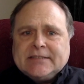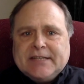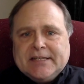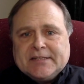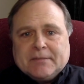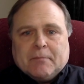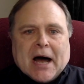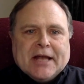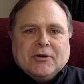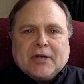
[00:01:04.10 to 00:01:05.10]
needs a
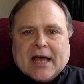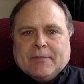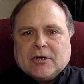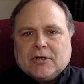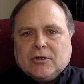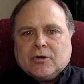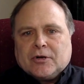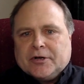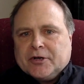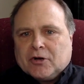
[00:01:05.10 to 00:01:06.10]
biochemical
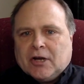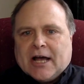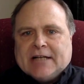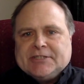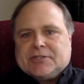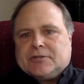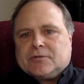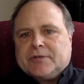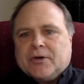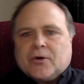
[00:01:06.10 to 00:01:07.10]
or neurological
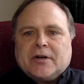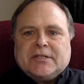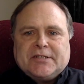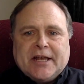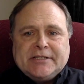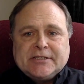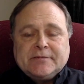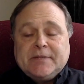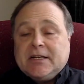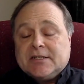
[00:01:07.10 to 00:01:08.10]

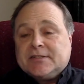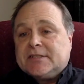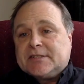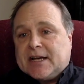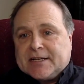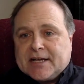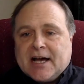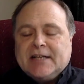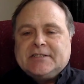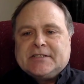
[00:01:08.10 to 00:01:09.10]
reorganization because it's not
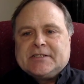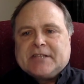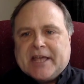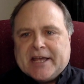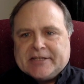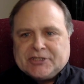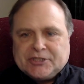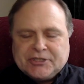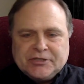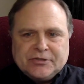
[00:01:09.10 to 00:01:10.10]
conscious, it can't
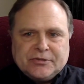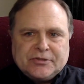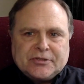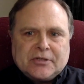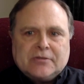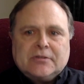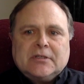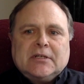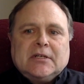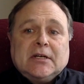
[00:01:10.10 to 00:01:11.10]
choose. So,
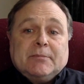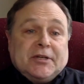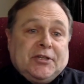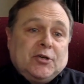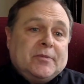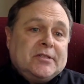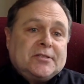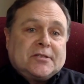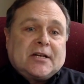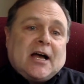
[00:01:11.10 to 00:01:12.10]
but
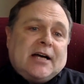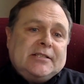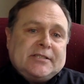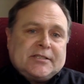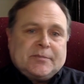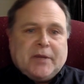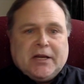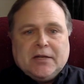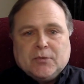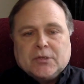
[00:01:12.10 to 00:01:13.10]
humans are conscious,
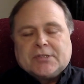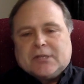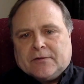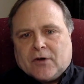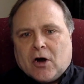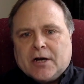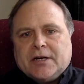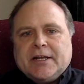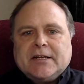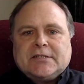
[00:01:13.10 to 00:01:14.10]
meaning we're
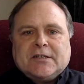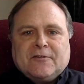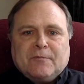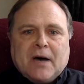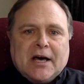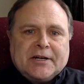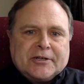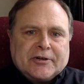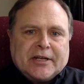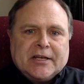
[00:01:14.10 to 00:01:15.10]
self-auditing and
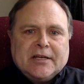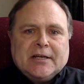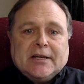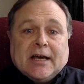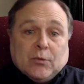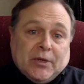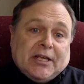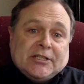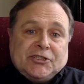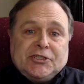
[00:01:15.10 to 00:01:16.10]
self-monitoring, and we
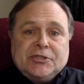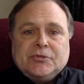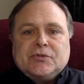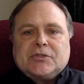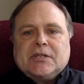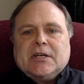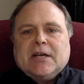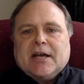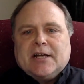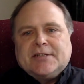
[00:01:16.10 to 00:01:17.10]
can choose.
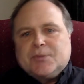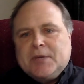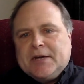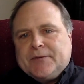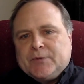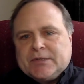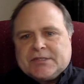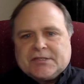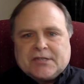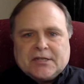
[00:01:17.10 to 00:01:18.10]
And so we have to
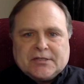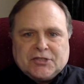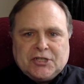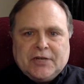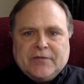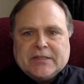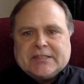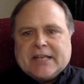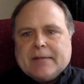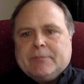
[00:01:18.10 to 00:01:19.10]
achieve the
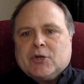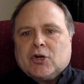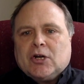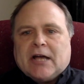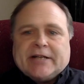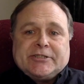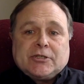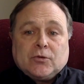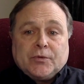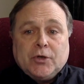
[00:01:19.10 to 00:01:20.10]
same
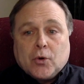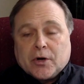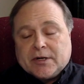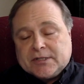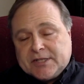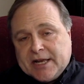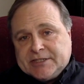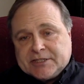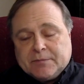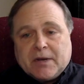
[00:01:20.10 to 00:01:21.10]
neurological
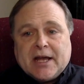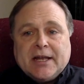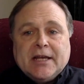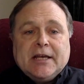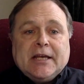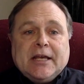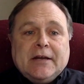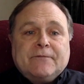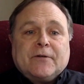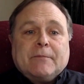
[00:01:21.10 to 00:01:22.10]
reorganization by
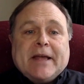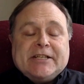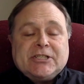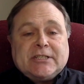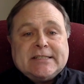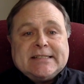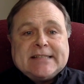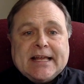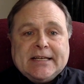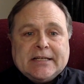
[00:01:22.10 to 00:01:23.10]
informational
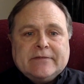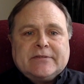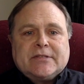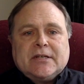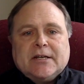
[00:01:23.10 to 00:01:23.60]
incentives.